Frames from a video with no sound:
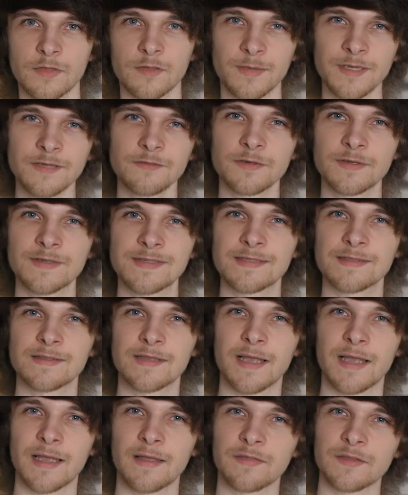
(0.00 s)
The matter is
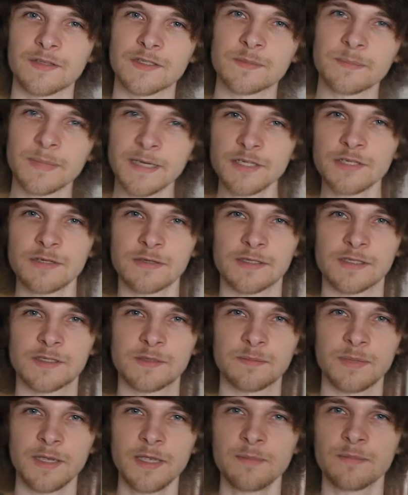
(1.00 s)
that the
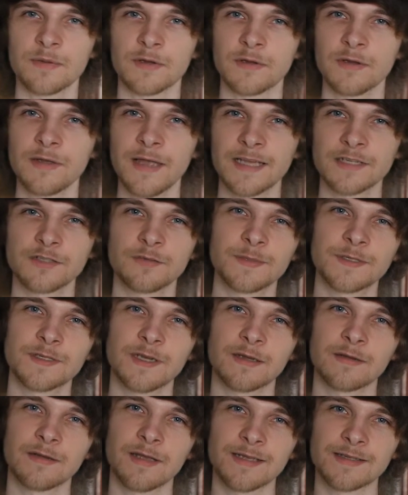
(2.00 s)
specialist paper had to be
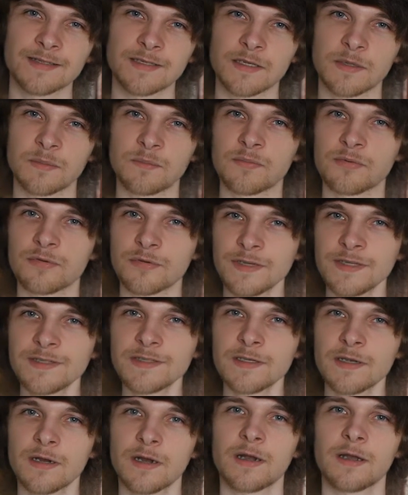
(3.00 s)
done at a
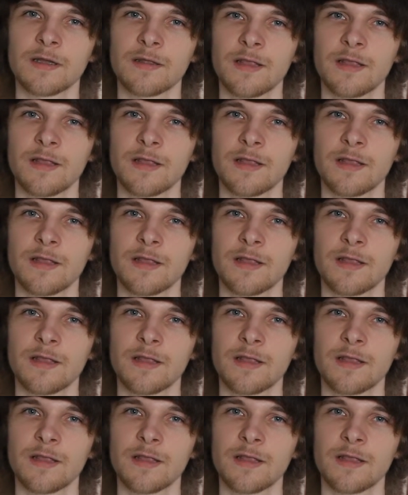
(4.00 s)
pretty high